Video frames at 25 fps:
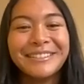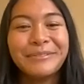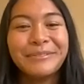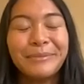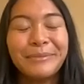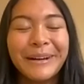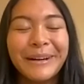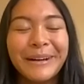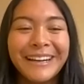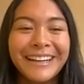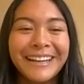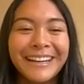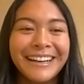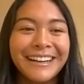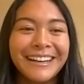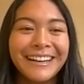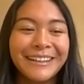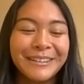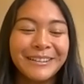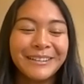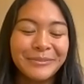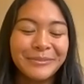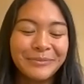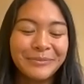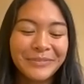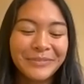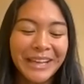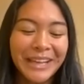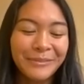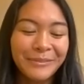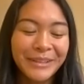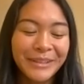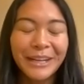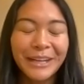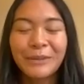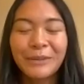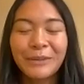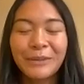But I'm
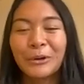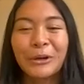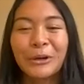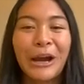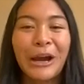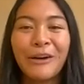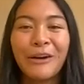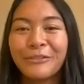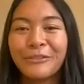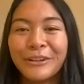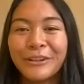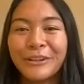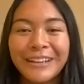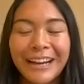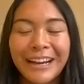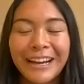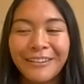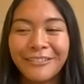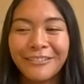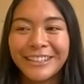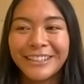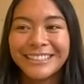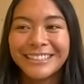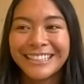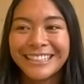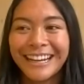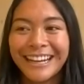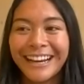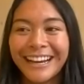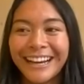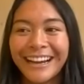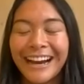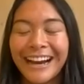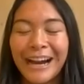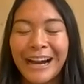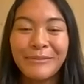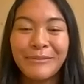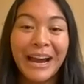getting more confident every day.
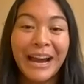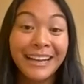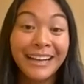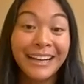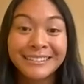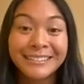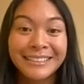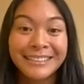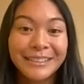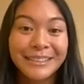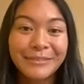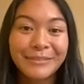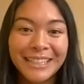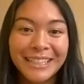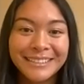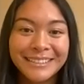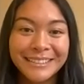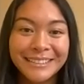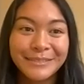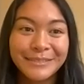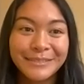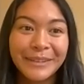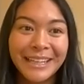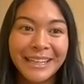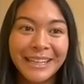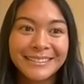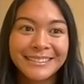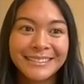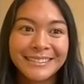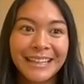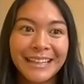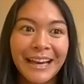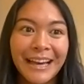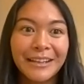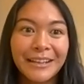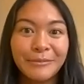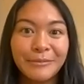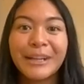I'm asking my teammates
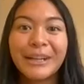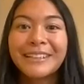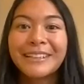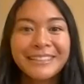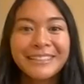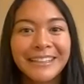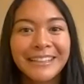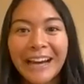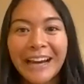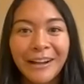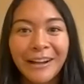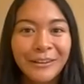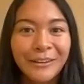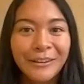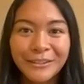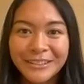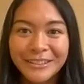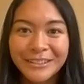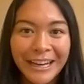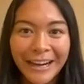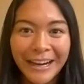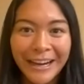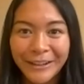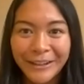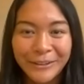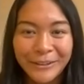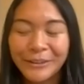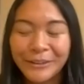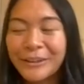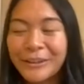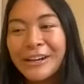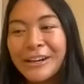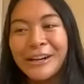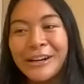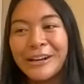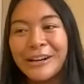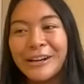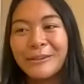that mag-Tagalog tayo
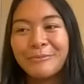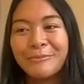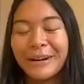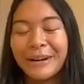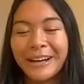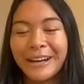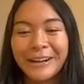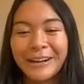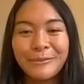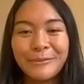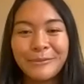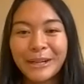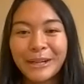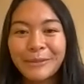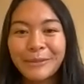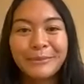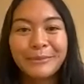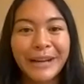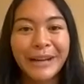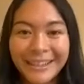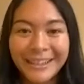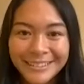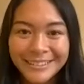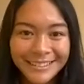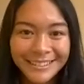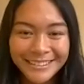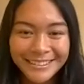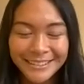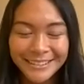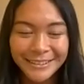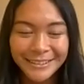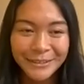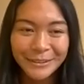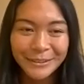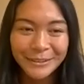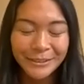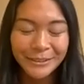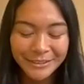para mag-practice
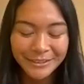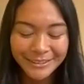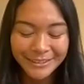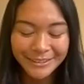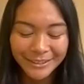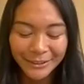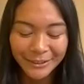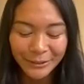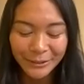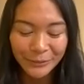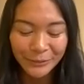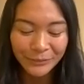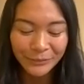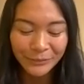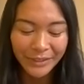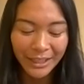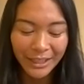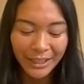ako. So